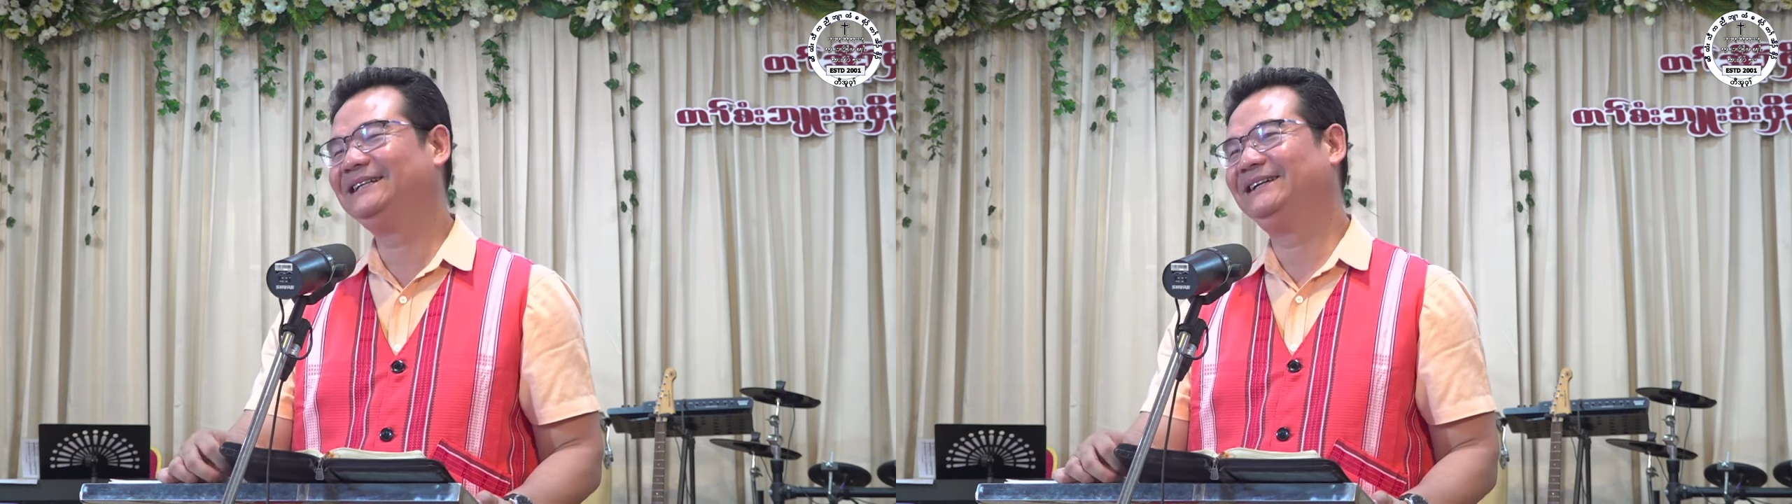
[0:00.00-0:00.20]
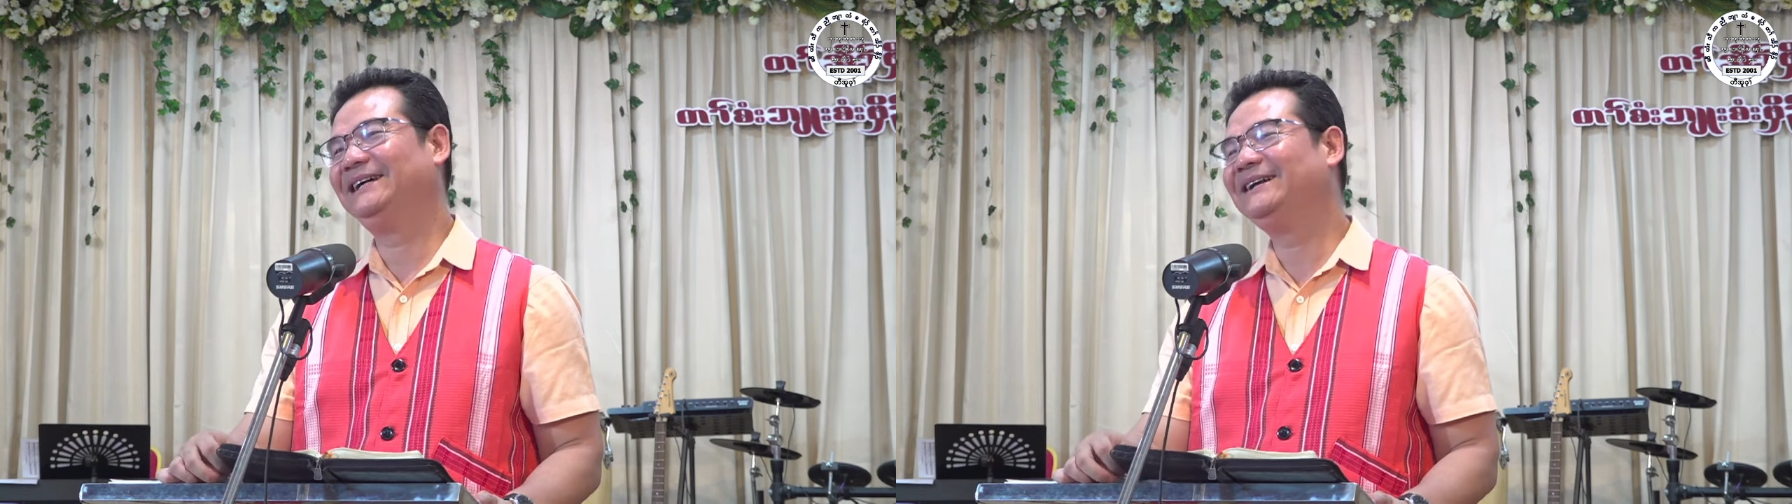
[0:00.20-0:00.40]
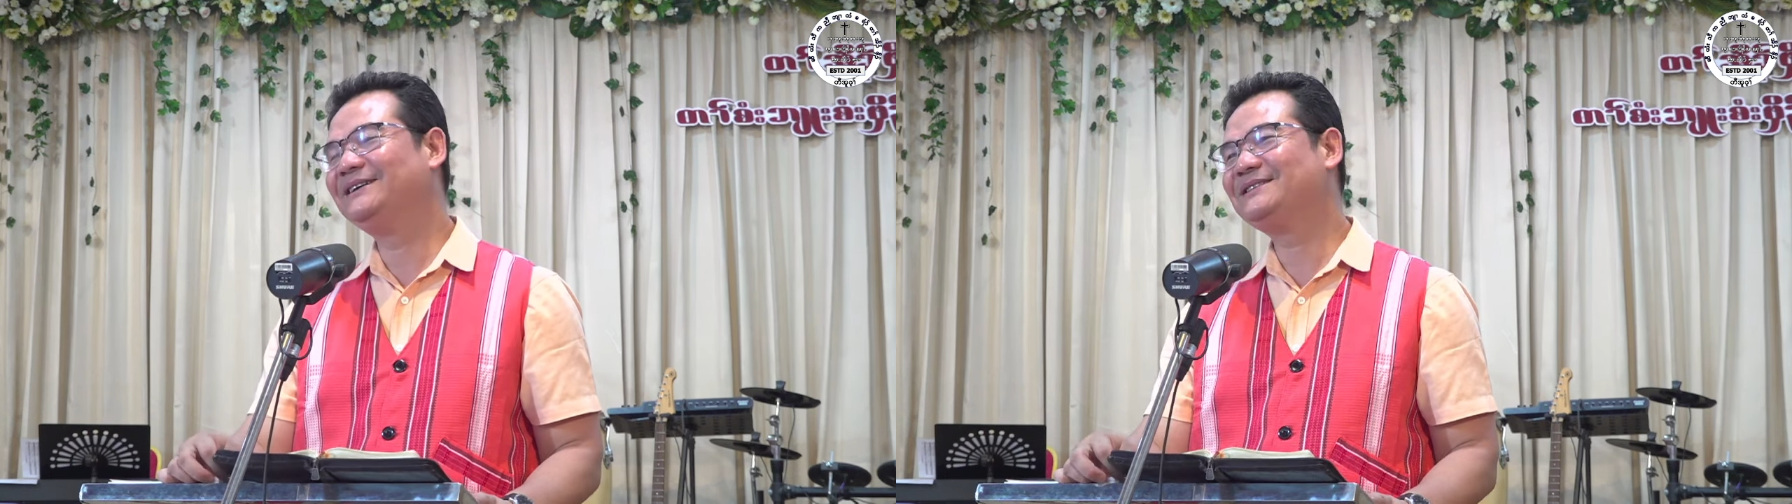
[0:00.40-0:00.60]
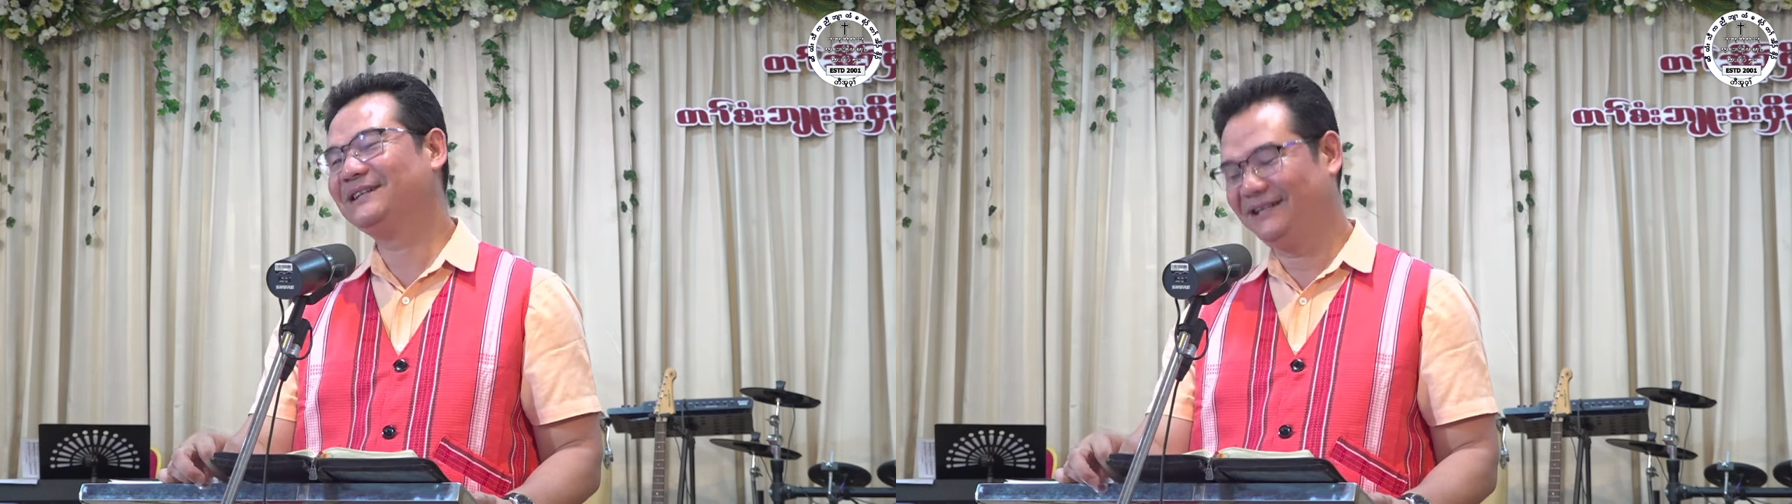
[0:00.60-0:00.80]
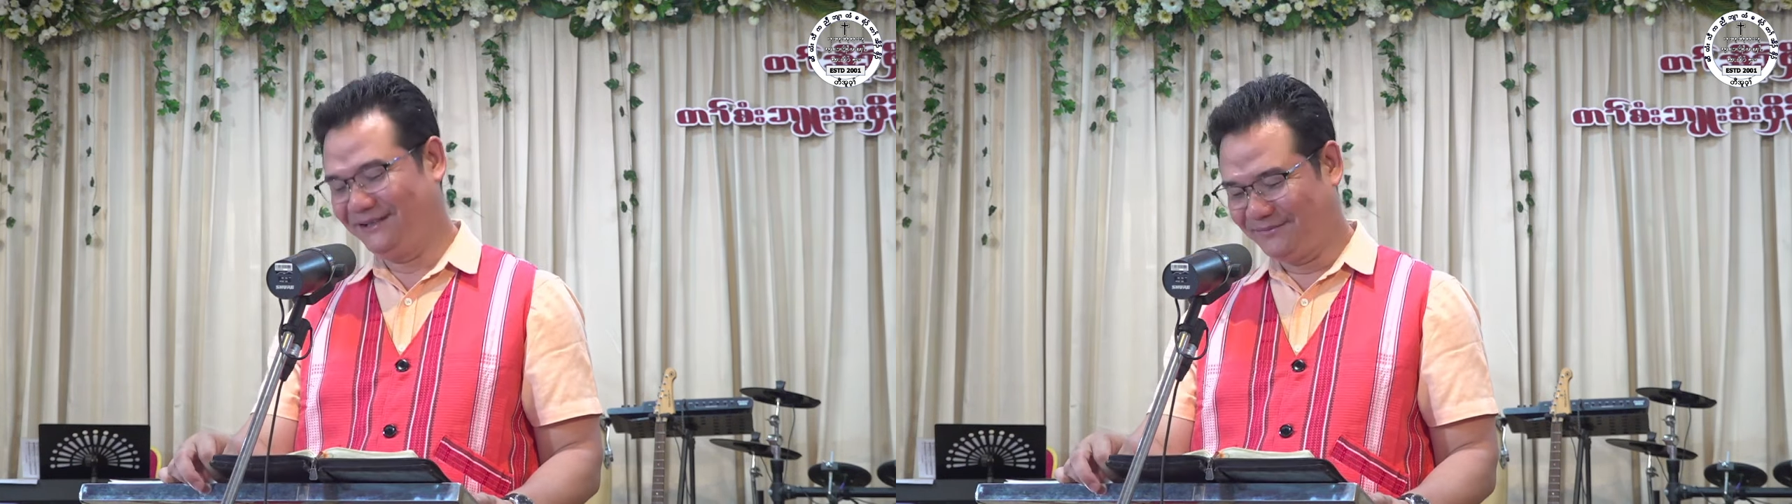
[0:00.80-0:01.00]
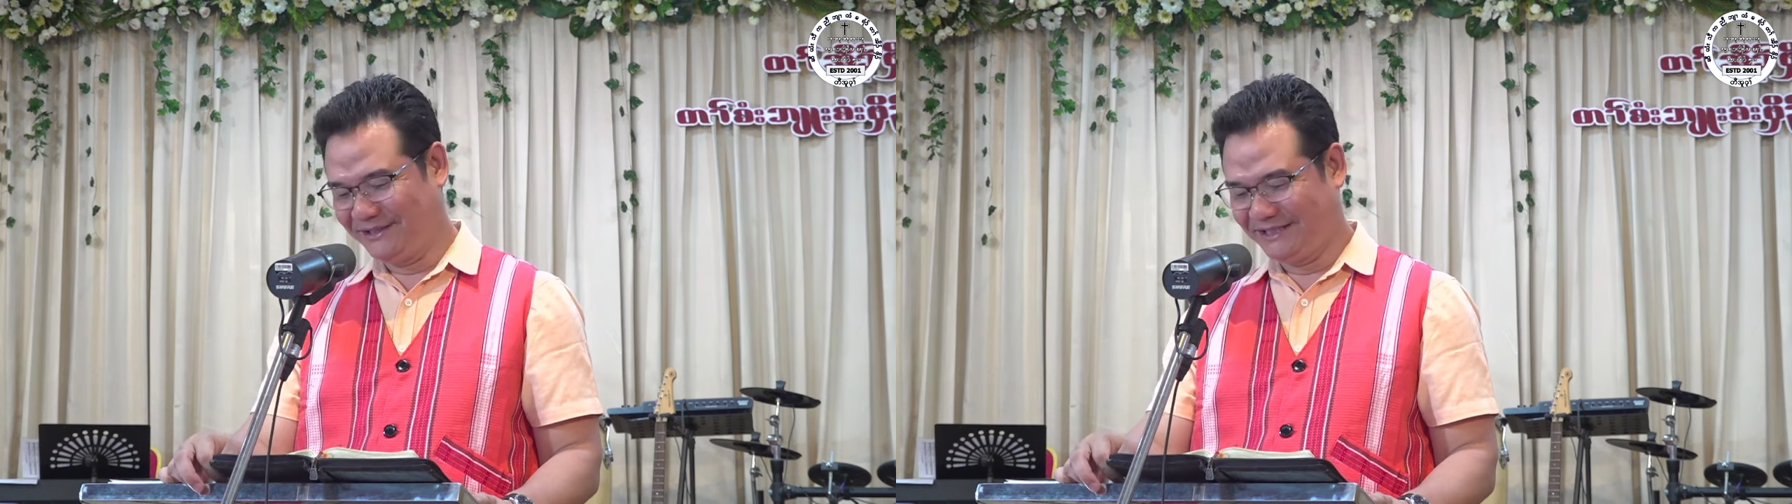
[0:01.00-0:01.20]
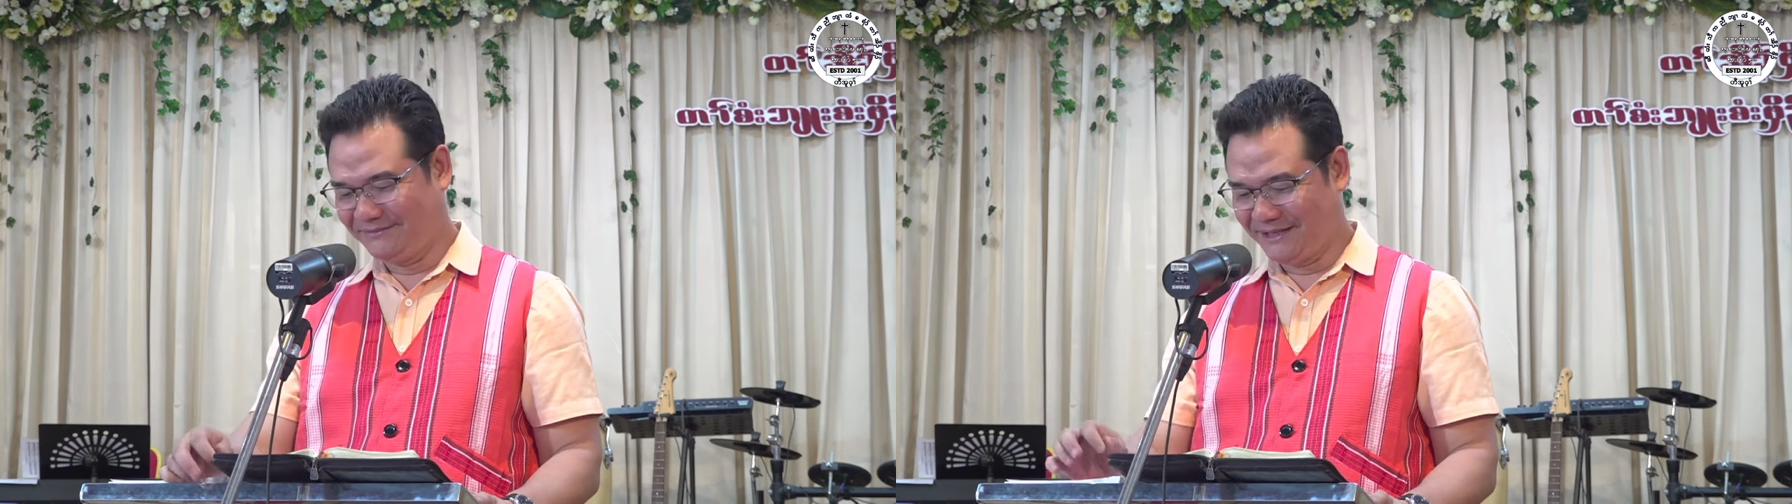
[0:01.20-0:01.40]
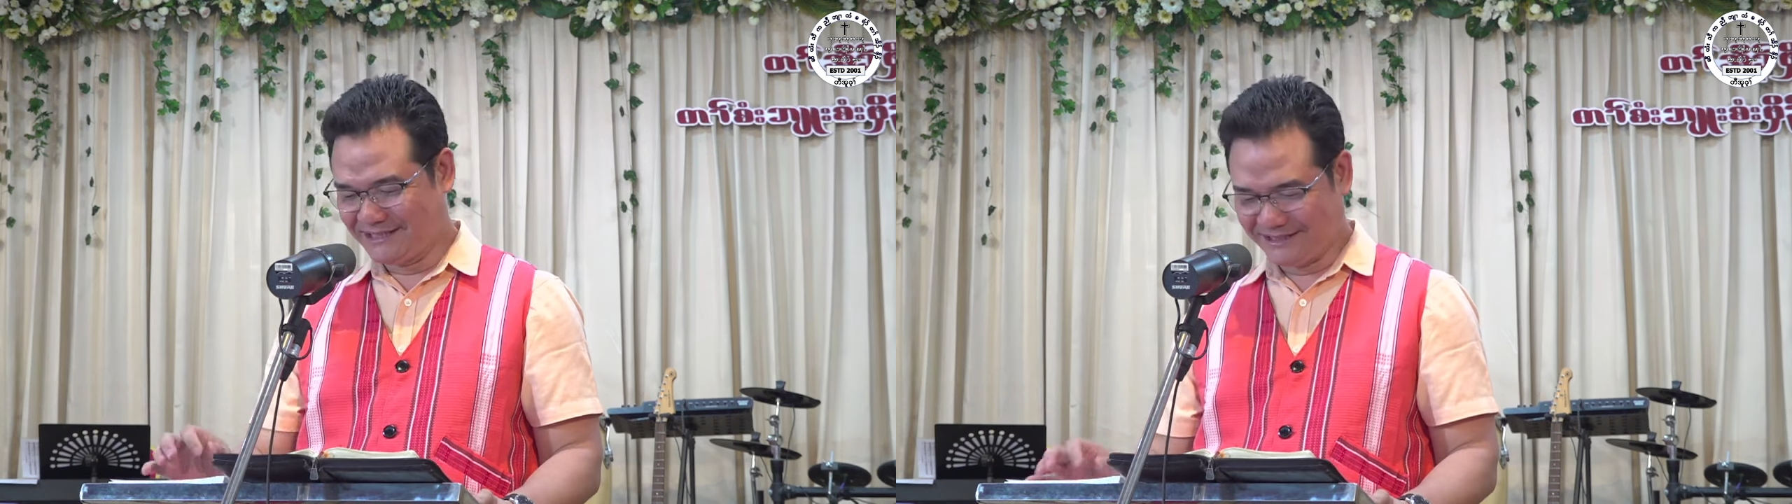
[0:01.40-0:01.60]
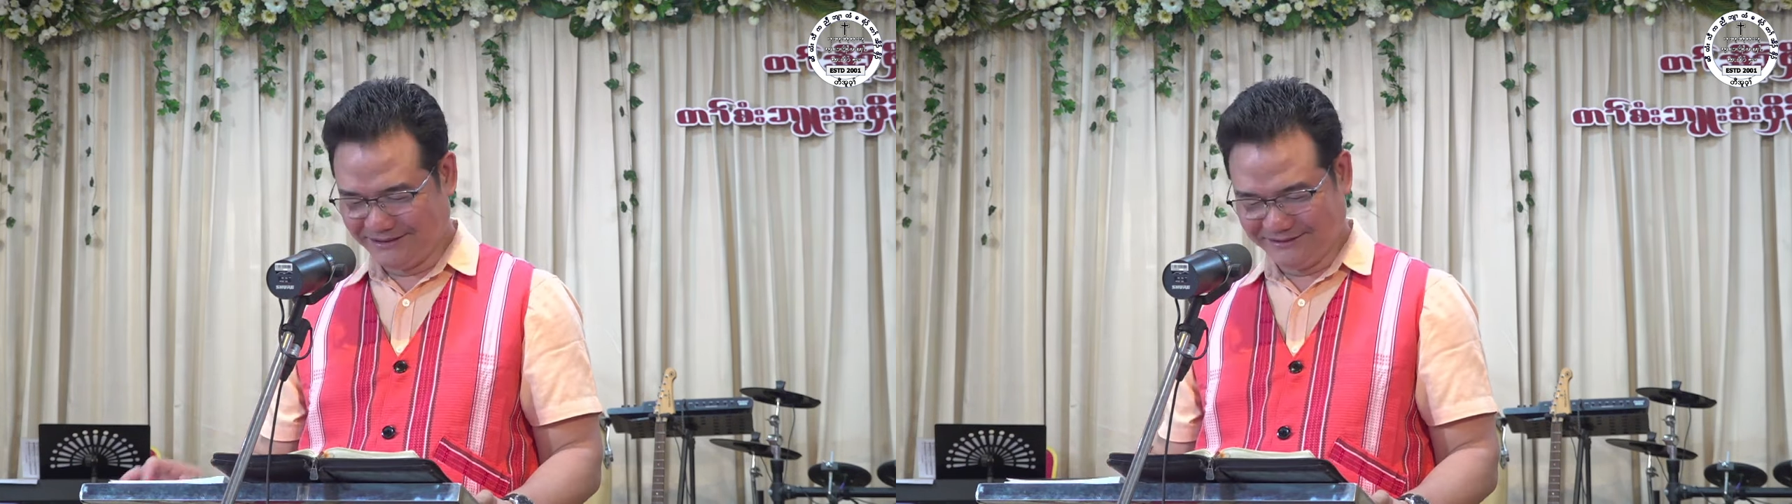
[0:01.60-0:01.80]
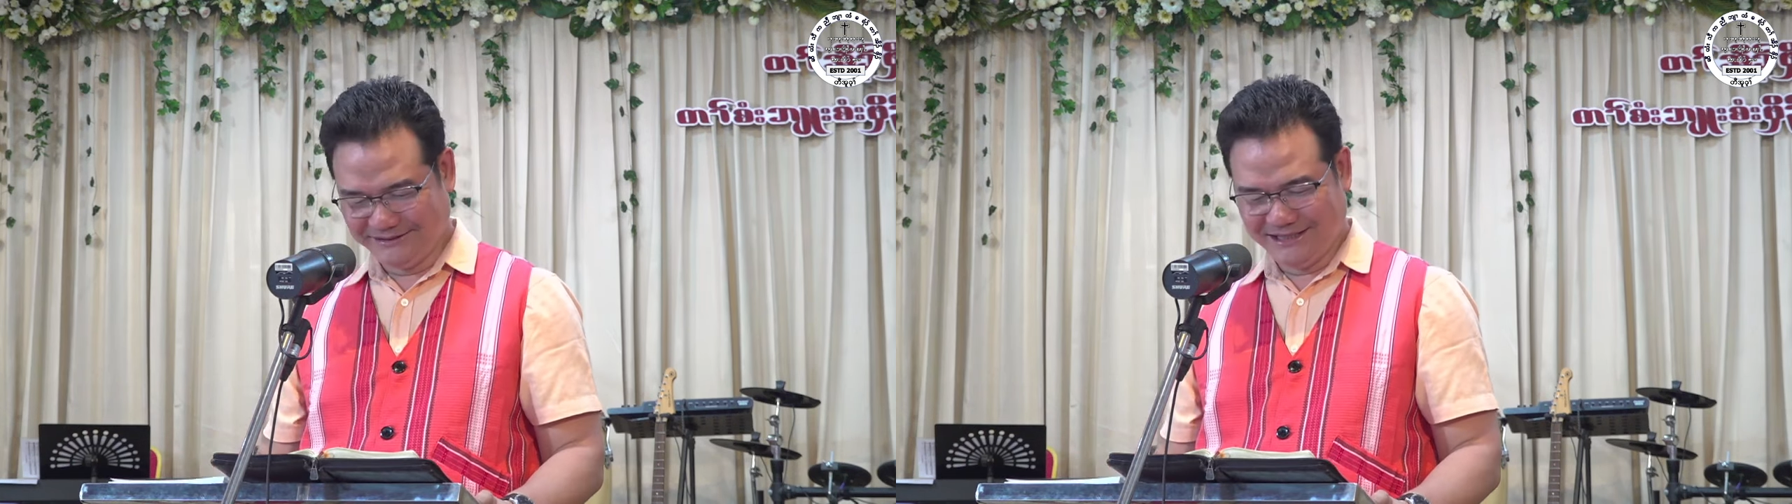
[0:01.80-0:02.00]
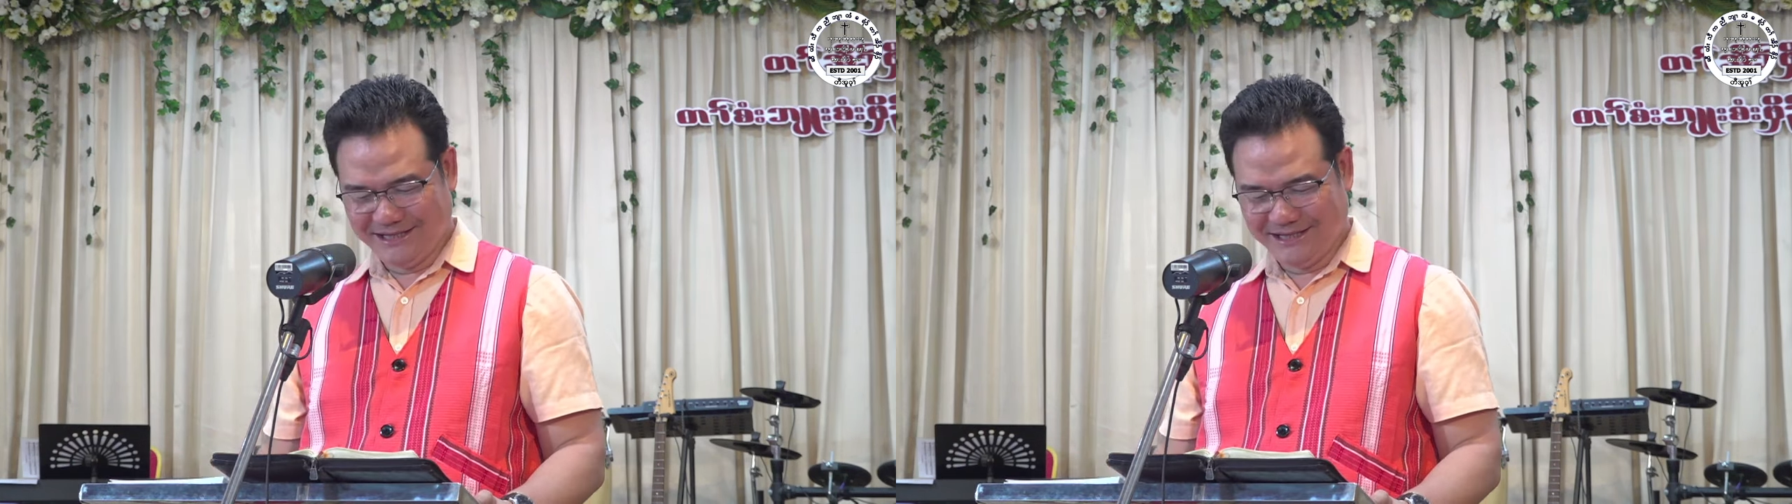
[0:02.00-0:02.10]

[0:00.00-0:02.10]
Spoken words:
No, yet does he call up with it, Pasco?